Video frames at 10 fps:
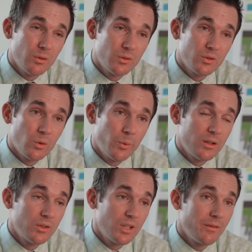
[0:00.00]
those solar
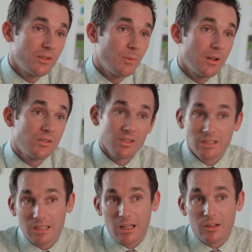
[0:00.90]
panels saved us about
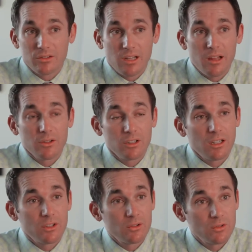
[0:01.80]
$16,000 in
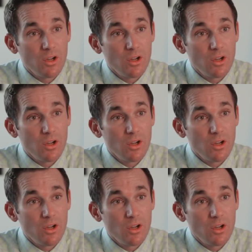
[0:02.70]
electrical